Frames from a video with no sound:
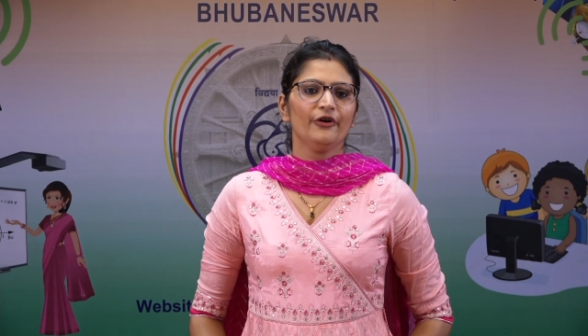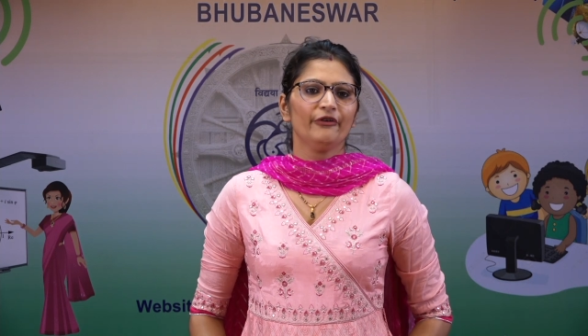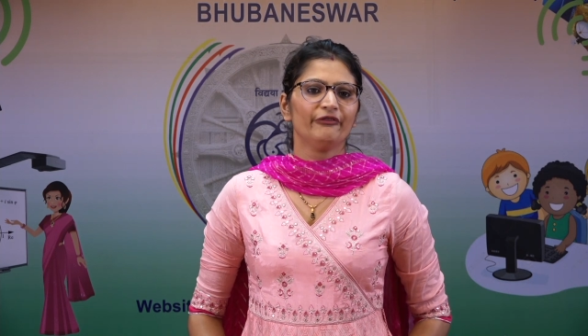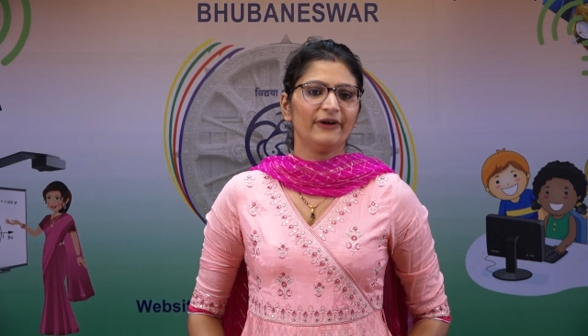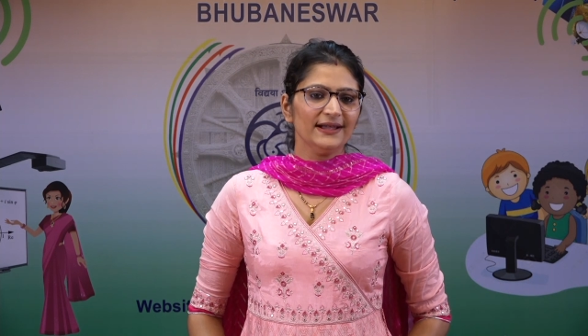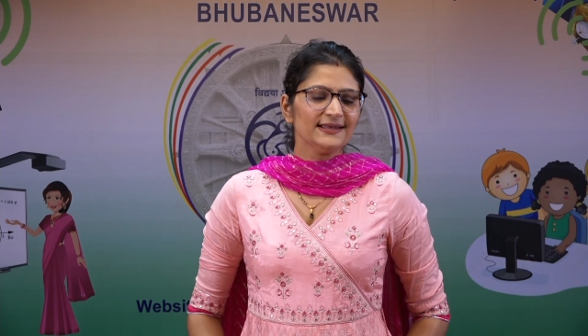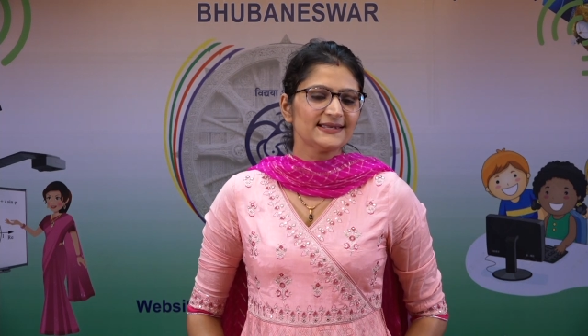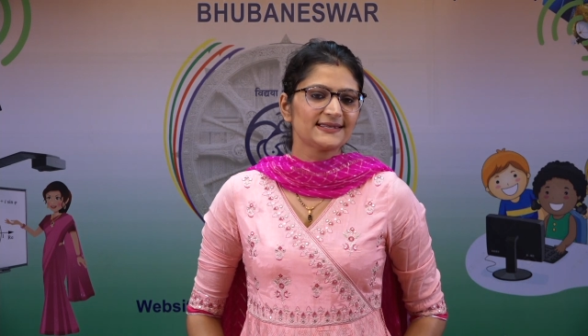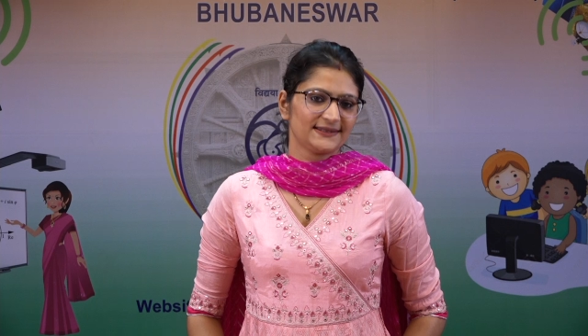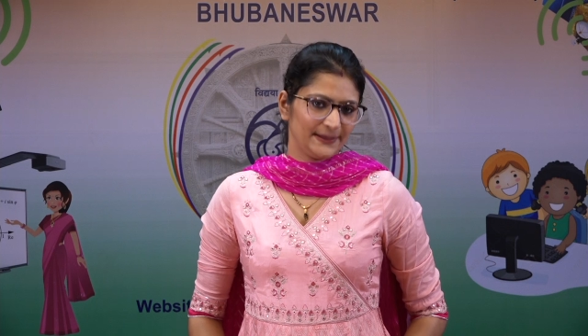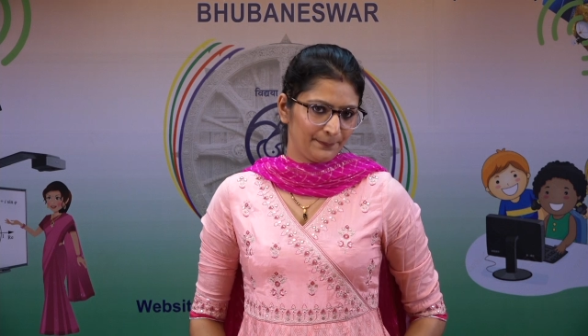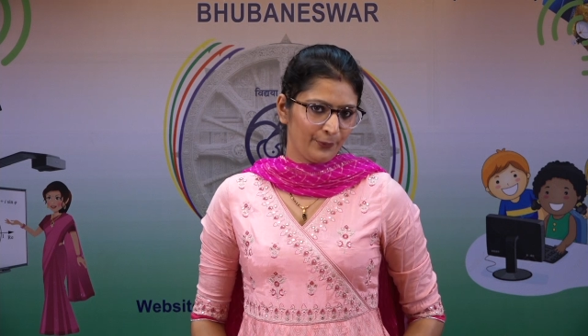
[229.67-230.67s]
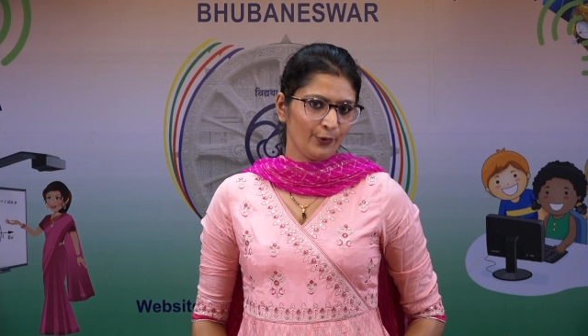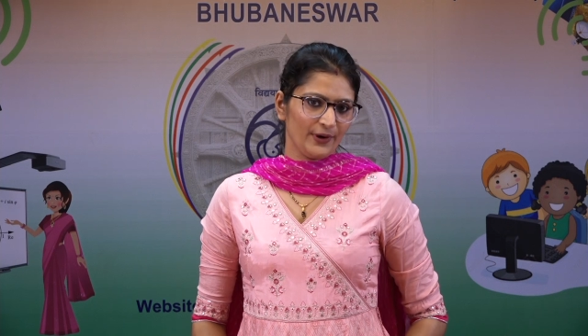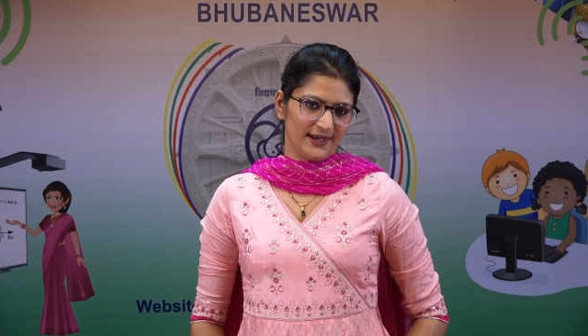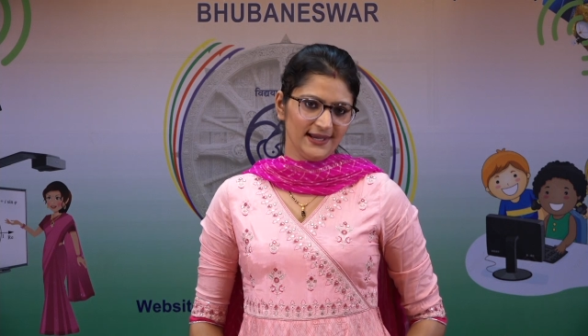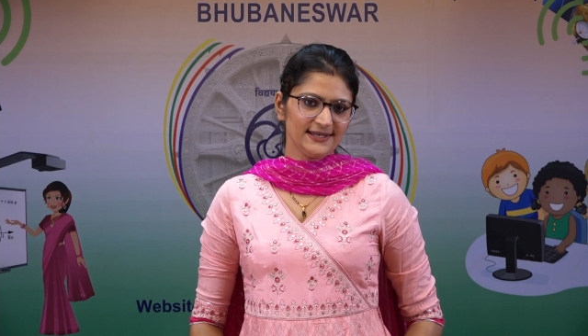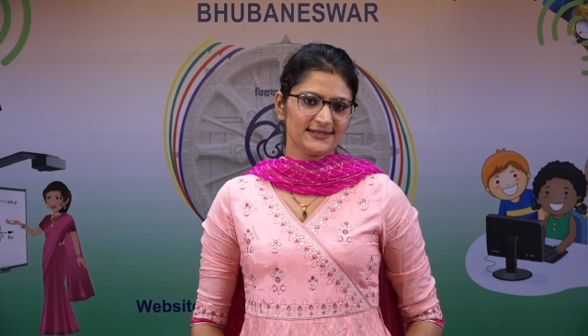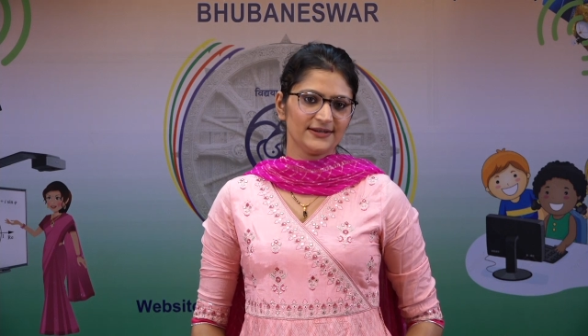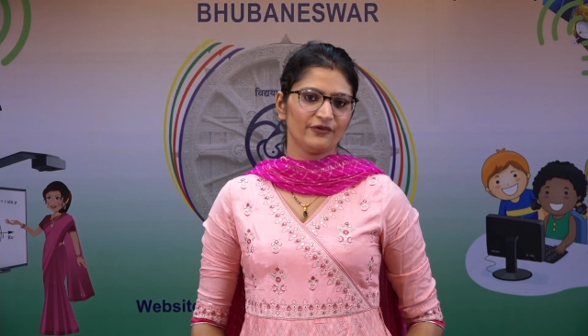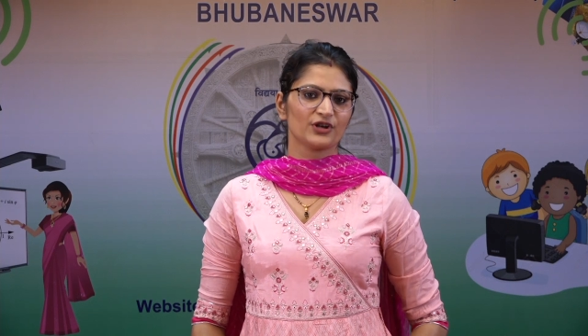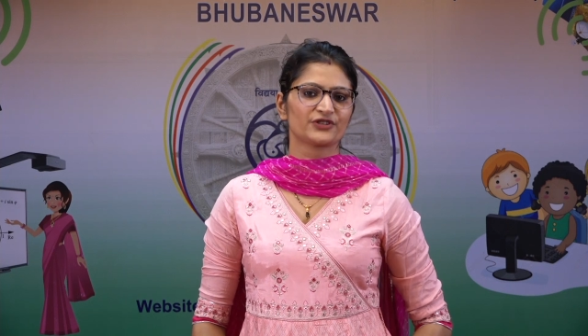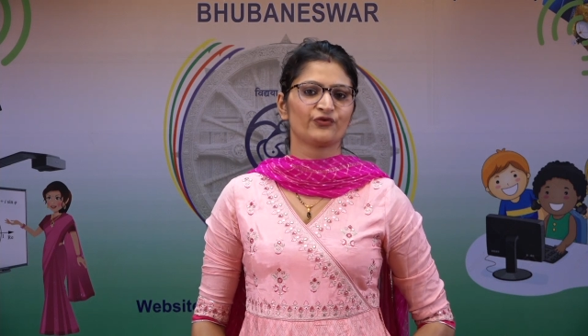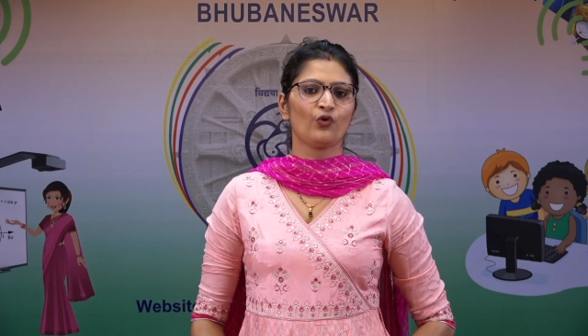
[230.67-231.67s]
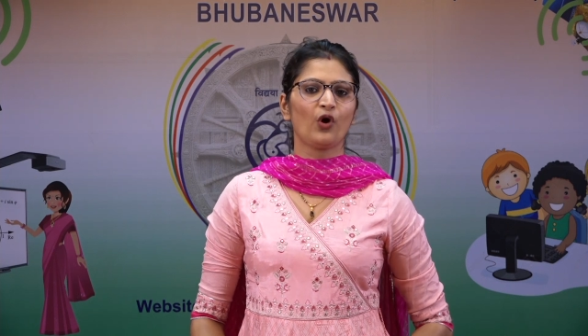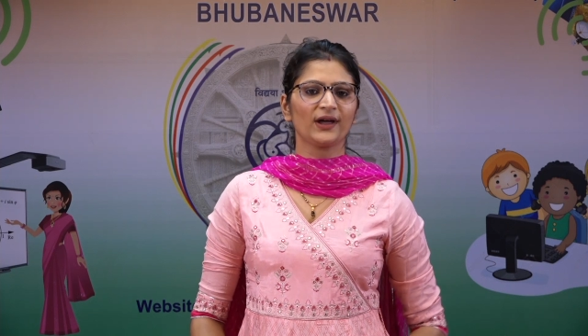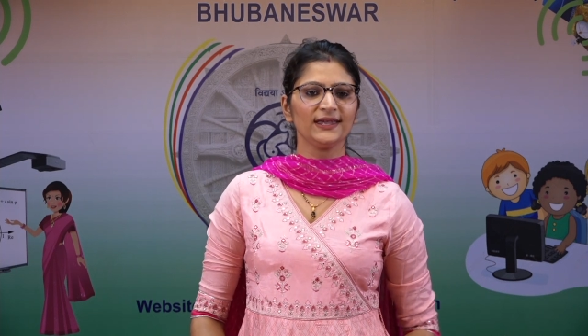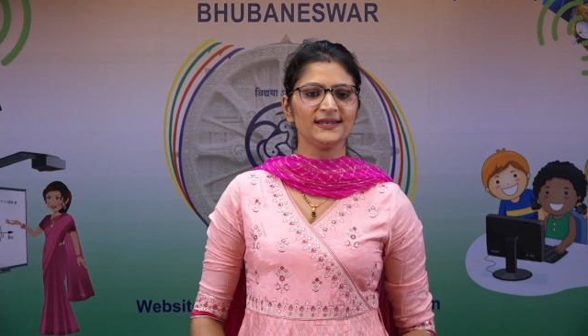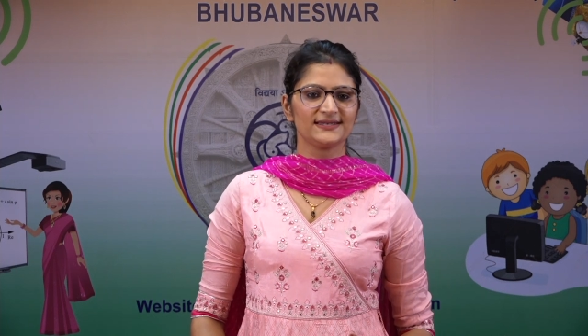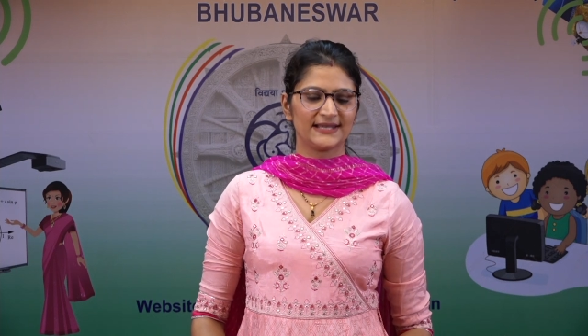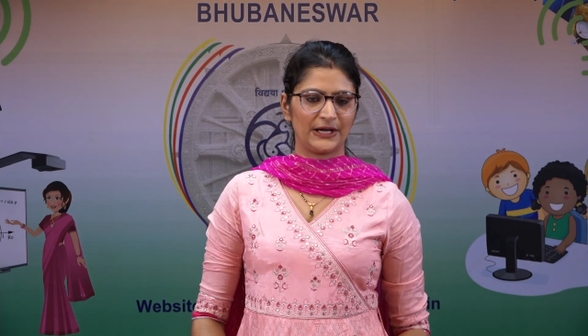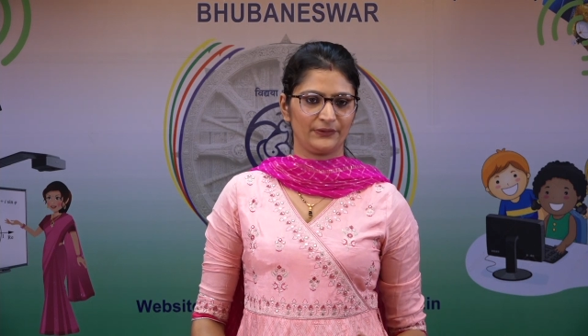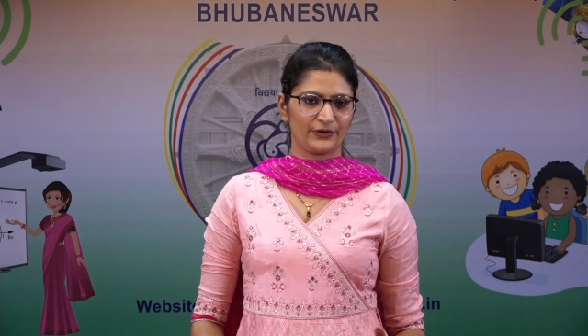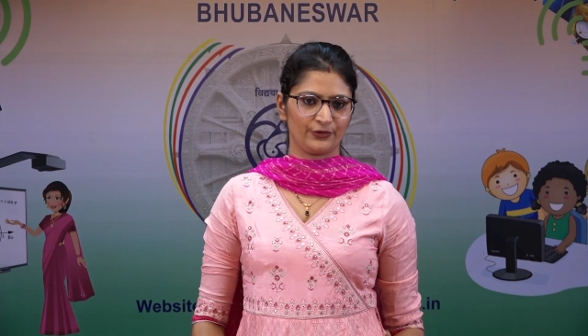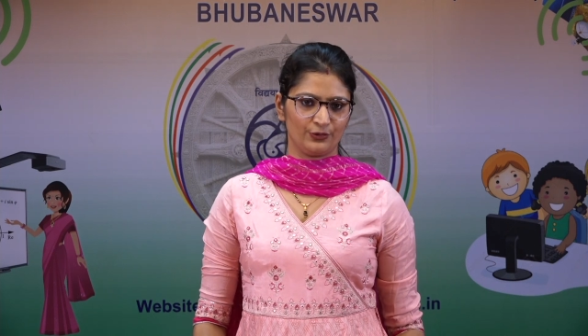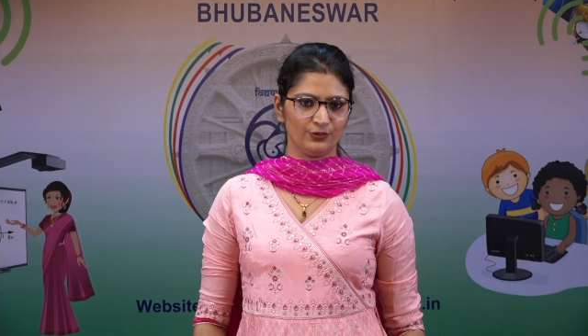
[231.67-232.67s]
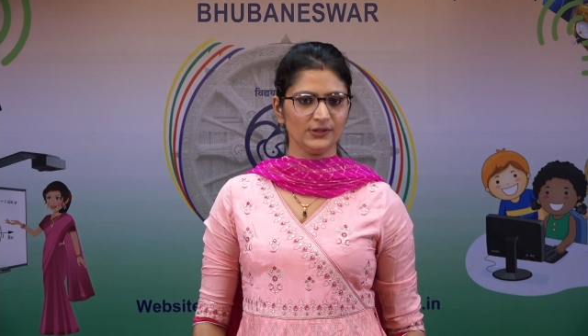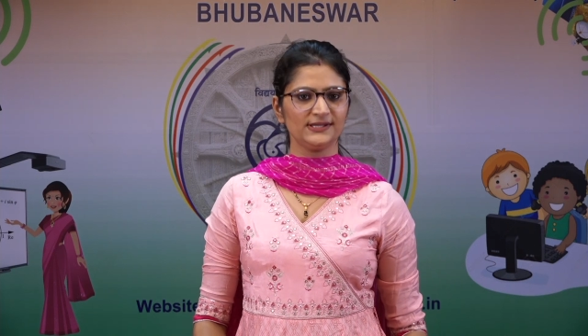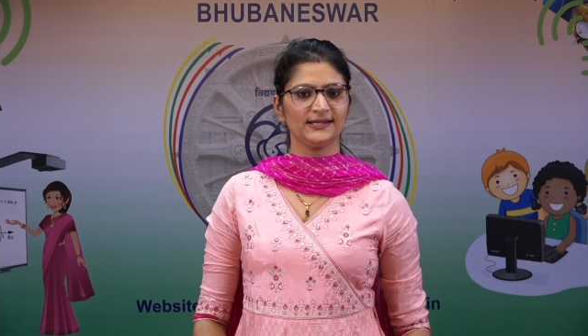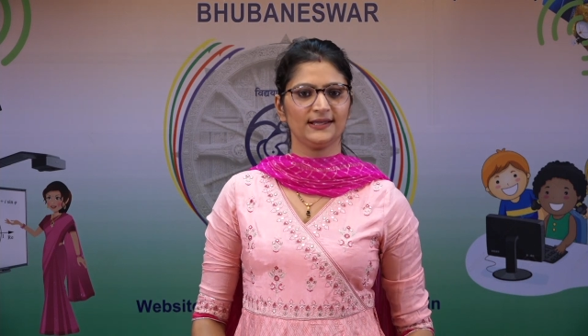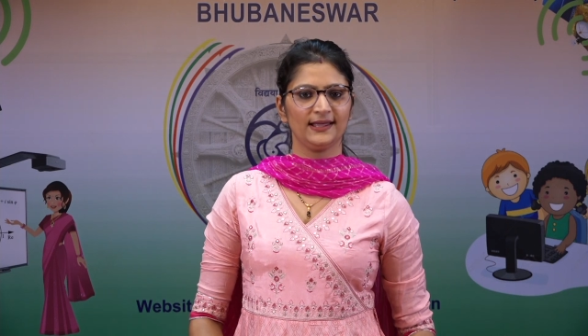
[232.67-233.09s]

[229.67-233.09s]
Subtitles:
Once the poet was walking down a road